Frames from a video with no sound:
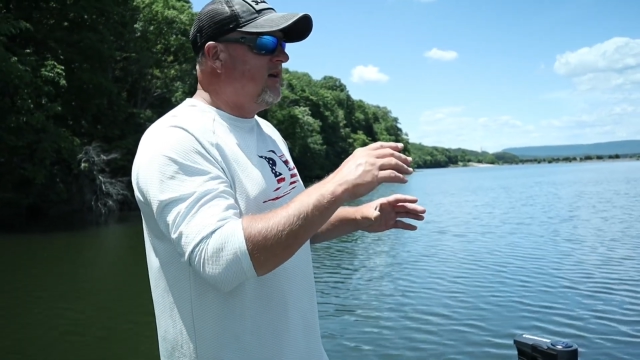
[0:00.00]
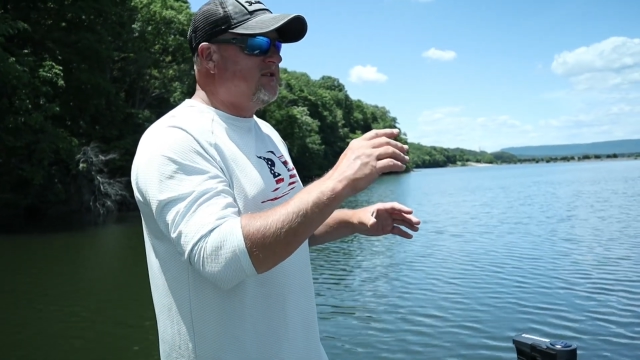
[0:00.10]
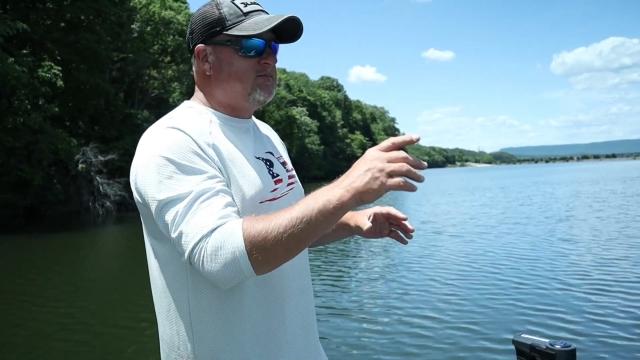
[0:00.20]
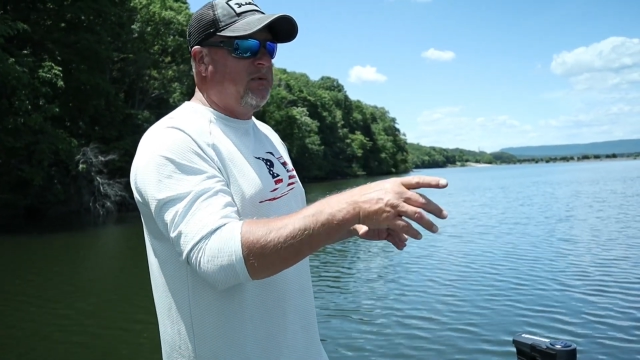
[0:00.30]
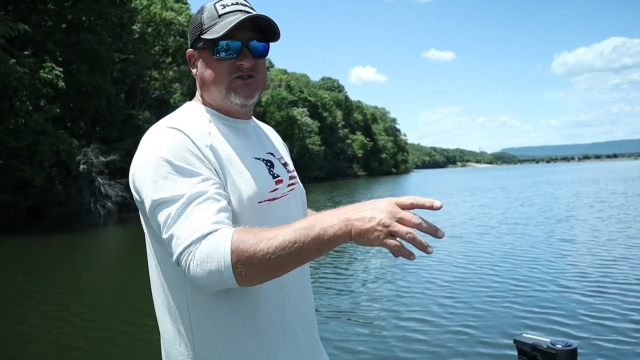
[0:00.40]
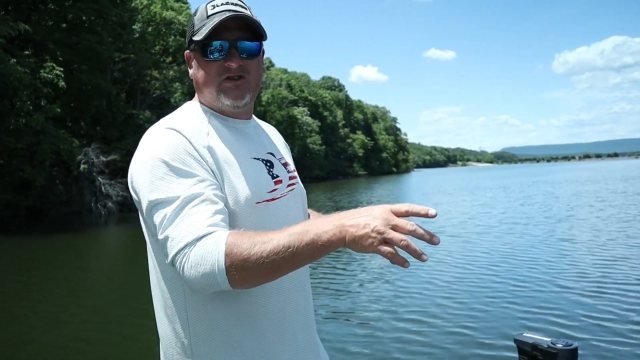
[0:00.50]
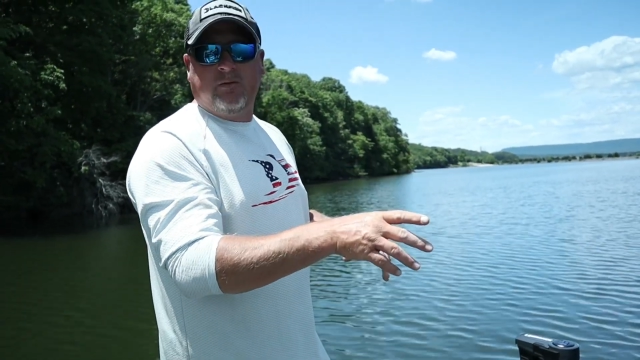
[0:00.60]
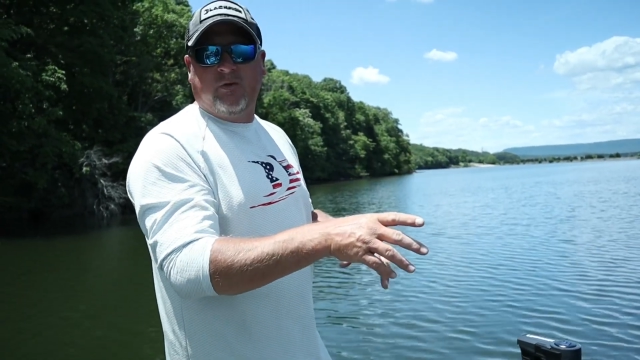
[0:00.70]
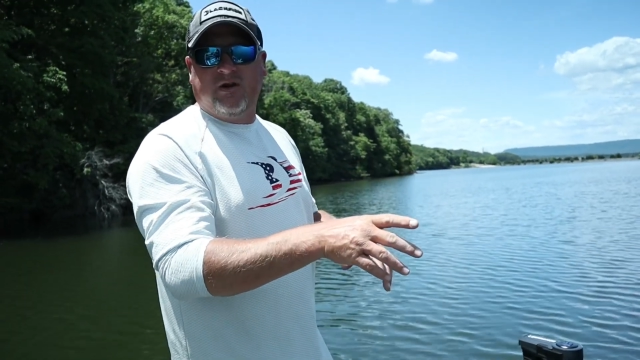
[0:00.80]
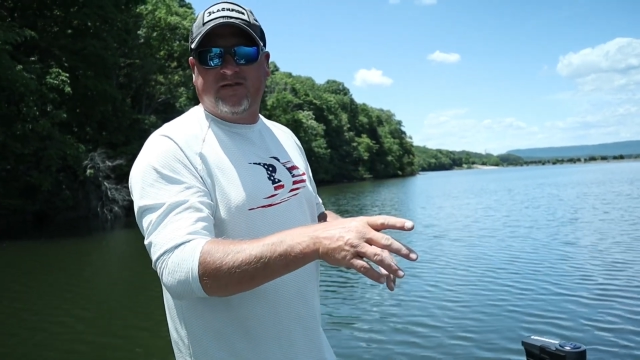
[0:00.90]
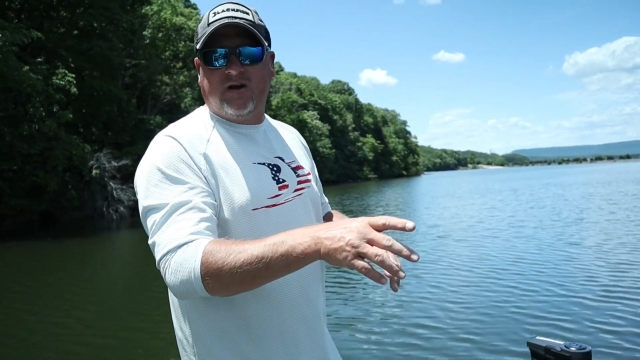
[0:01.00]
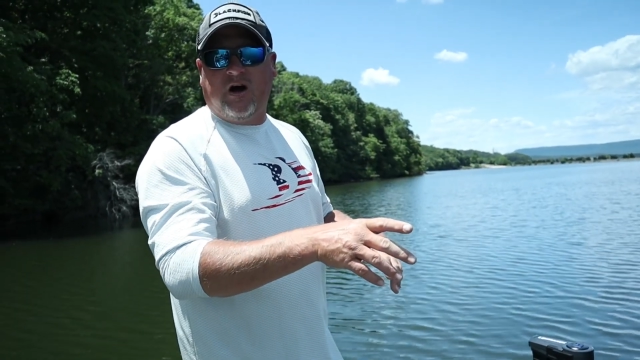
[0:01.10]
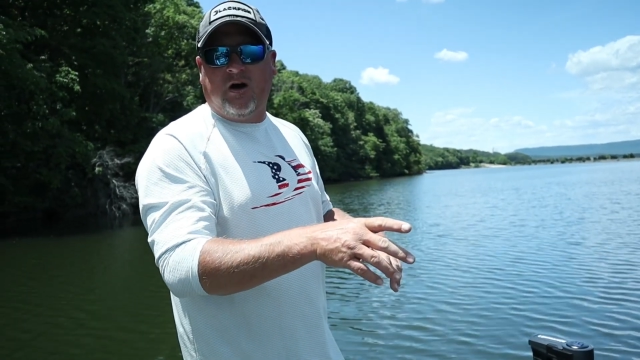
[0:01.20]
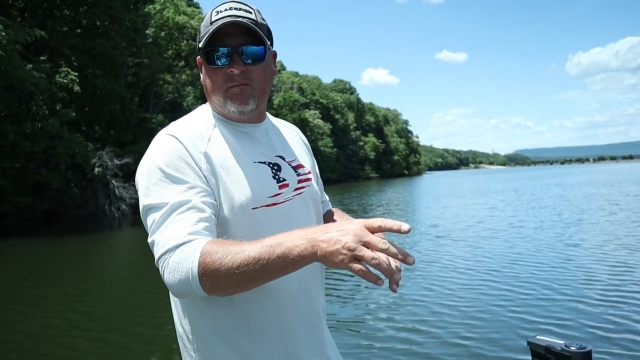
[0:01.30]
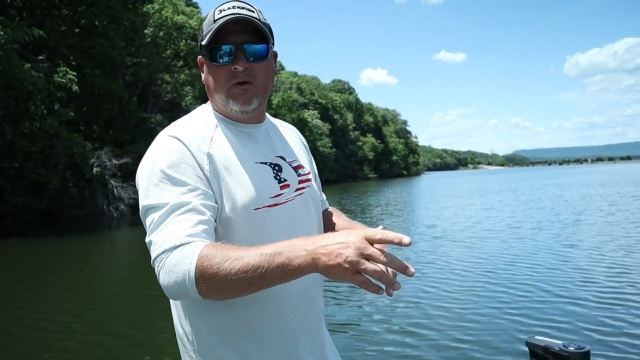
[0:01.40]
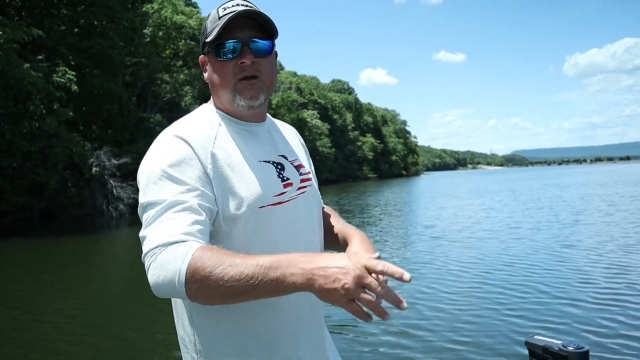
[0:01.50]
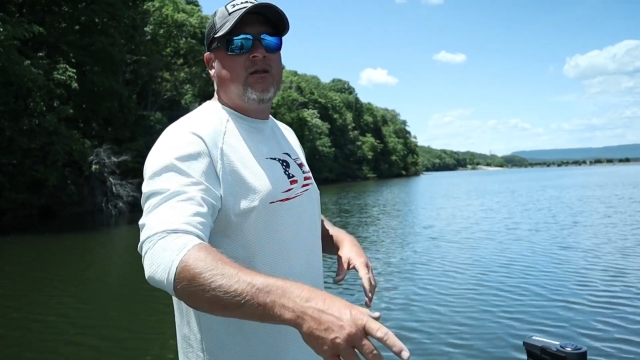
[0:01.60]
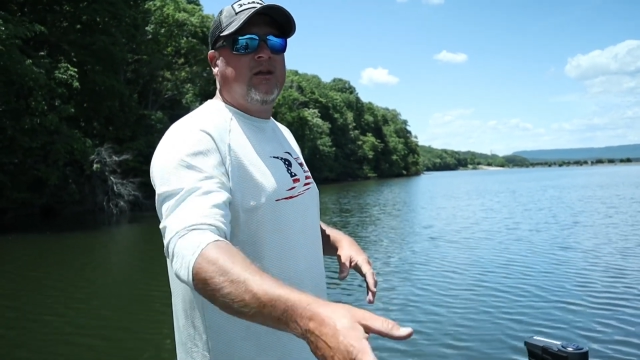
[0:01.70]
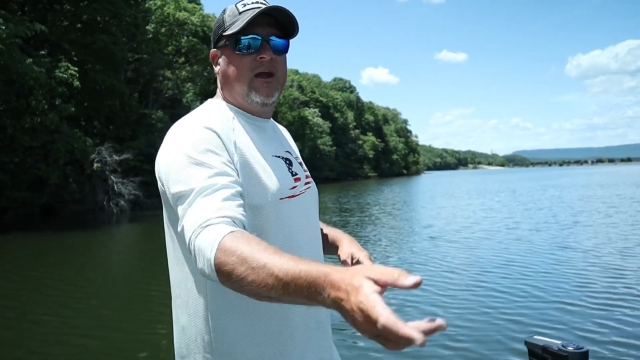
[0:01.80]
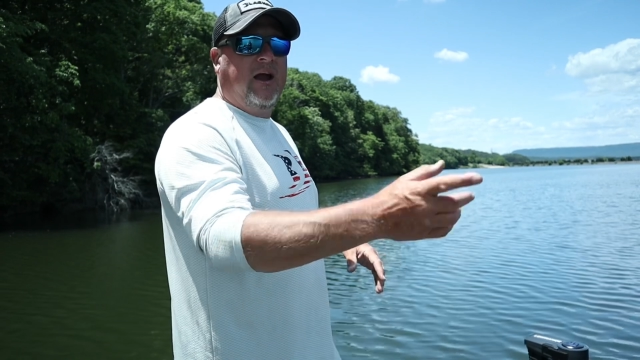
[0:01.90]
especially when it's calm.
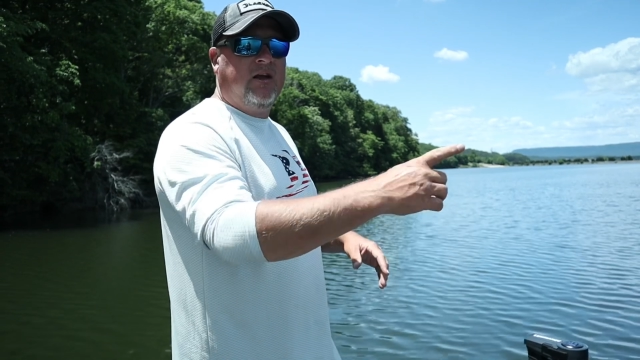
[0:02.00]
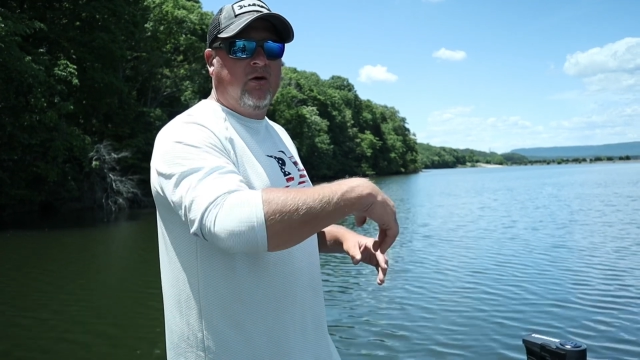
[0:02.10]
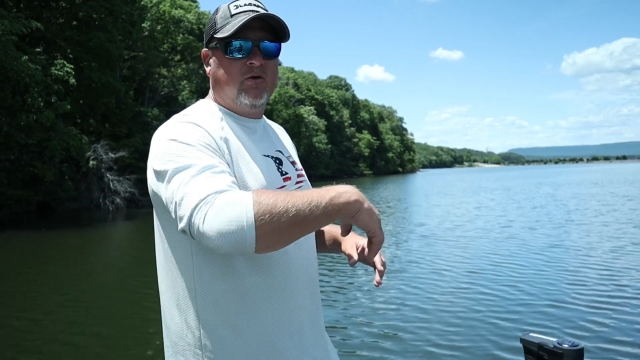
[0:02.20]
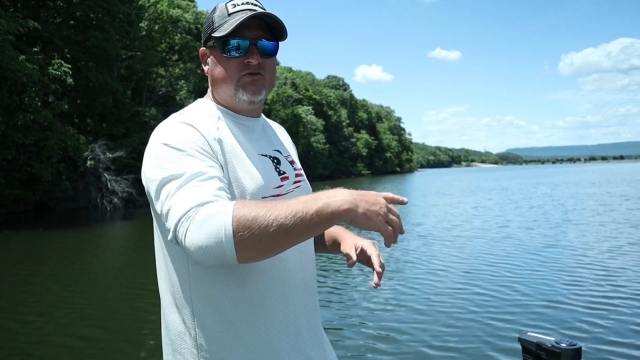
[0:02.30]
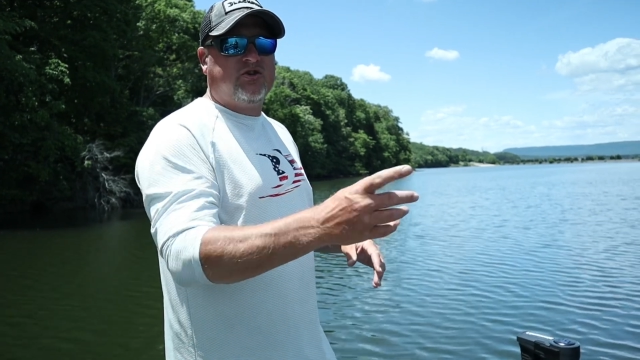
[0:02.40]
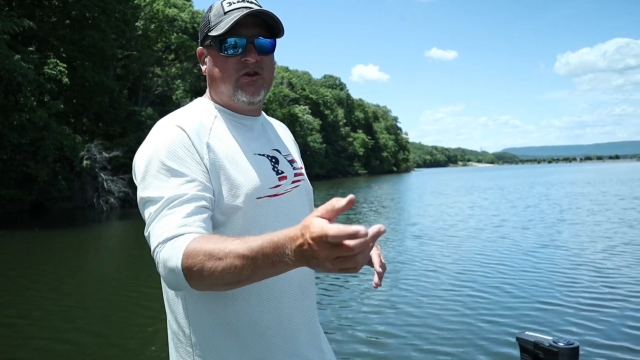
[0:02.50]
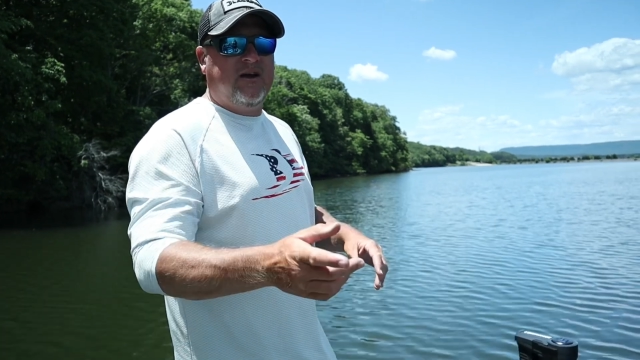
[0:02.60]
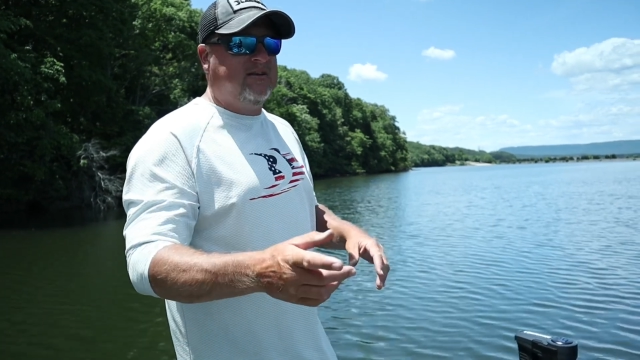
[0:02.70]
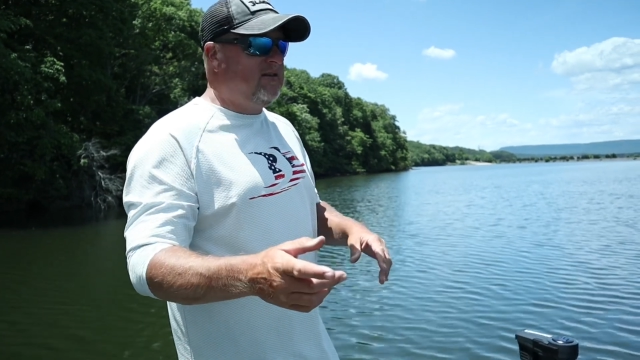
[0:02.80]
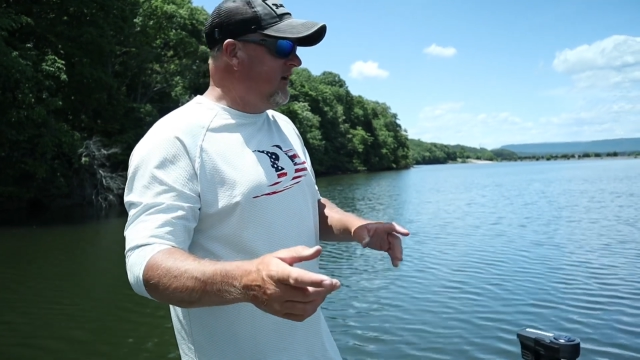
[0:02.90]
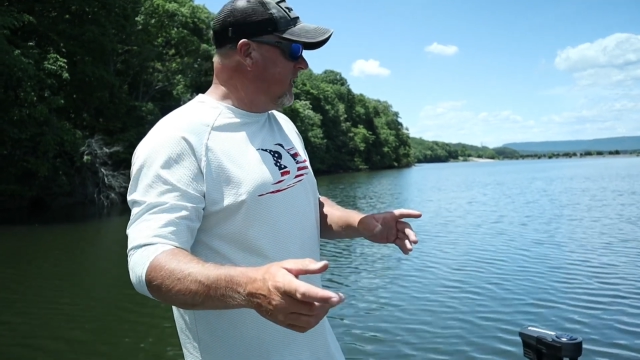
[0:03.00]
The head goes crazy